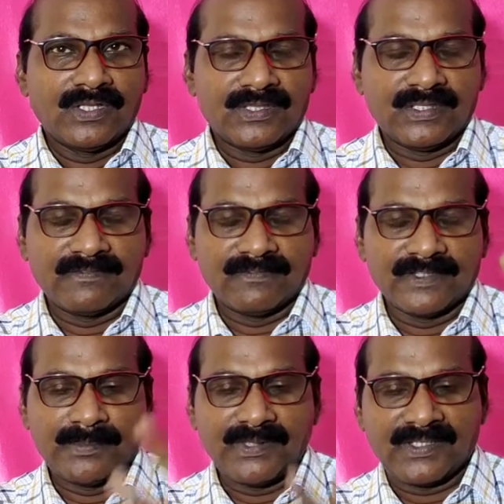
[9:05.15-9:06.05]
The
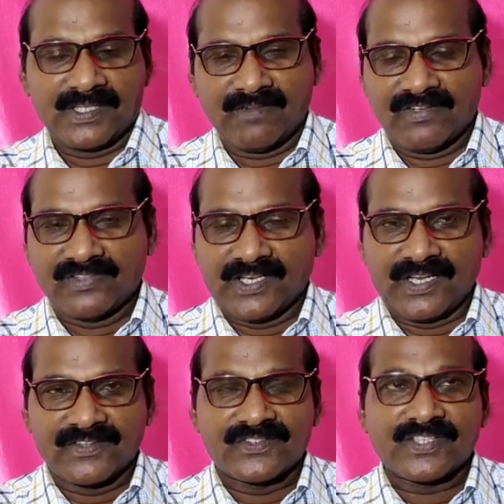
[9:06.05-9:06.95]
verb in the given
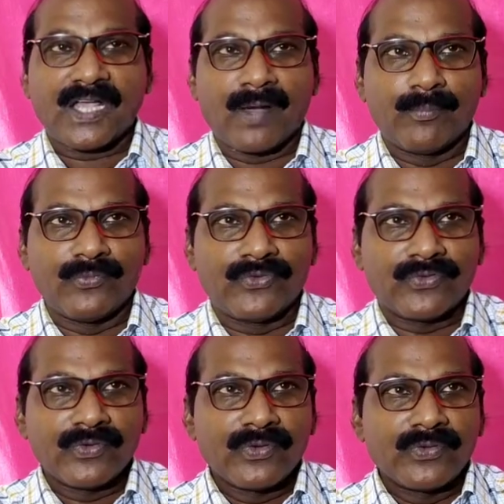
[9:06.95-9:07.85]
sentence comes,
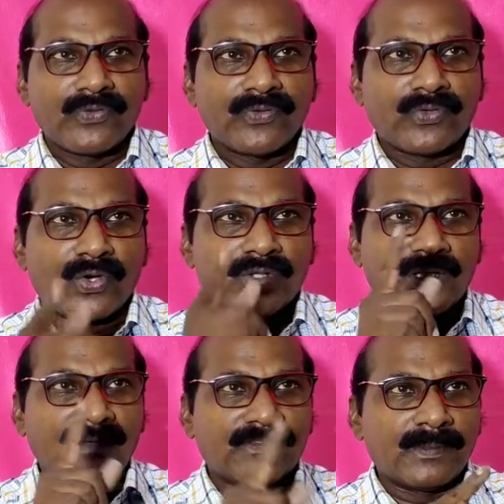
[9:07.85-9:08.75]
so
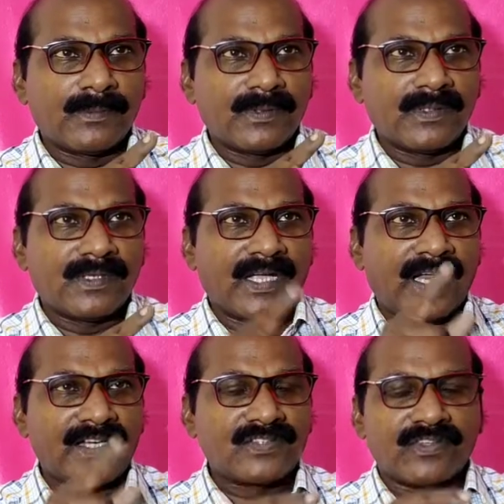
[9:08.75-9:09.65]
the verb
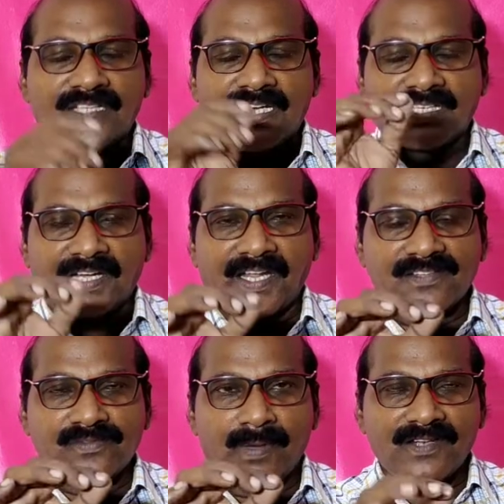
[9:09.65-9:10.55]
ends with the letter
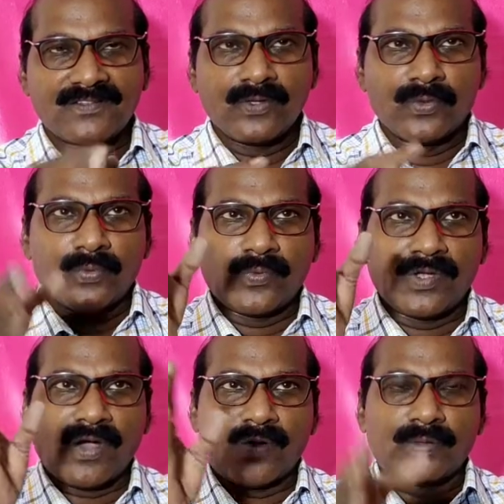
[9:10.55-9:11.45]
S, means we
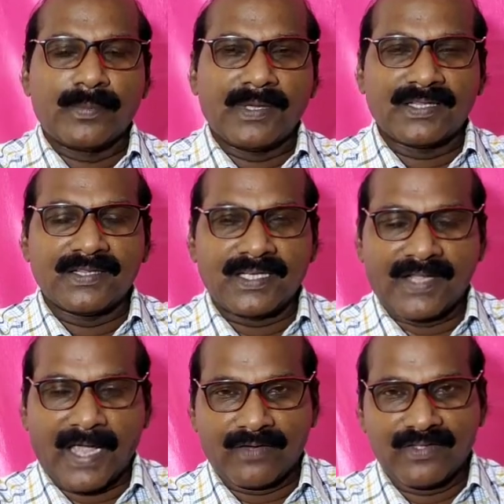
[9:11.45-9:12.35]
have to begin the
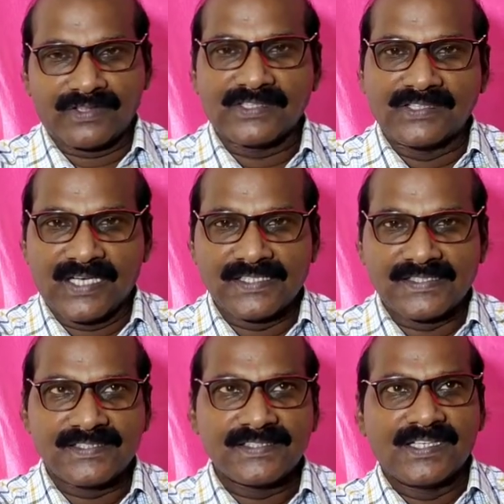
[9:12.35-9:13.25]
tag with
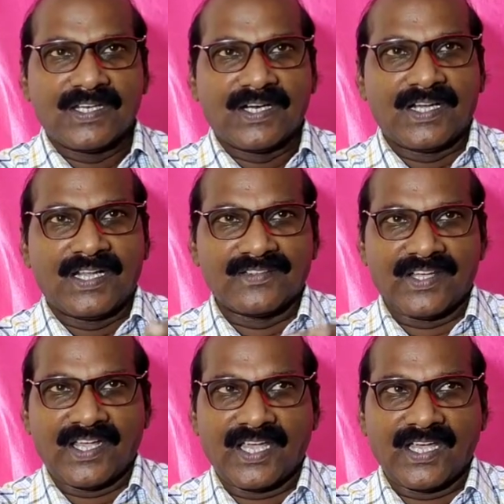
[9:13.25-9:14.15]
does. Does
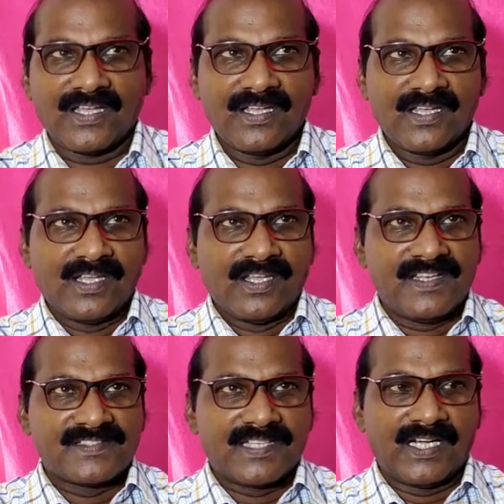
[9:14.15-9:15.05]
he? He
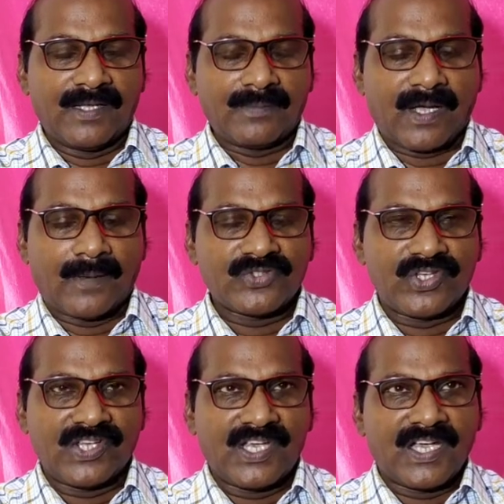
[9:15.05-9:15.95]
seldom comes
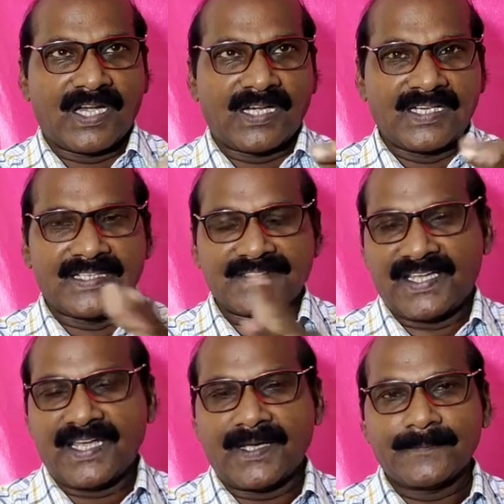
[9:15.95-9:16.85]
here. Does
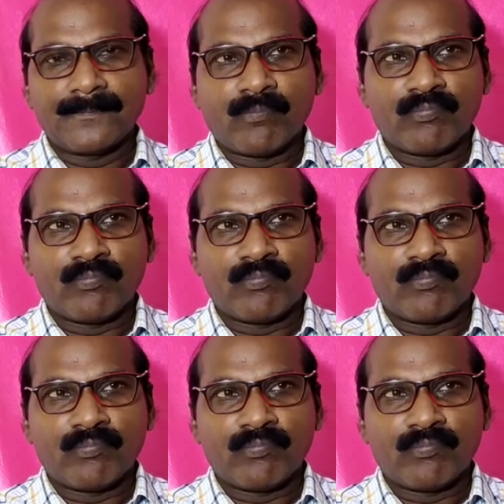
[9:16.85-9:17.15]
he?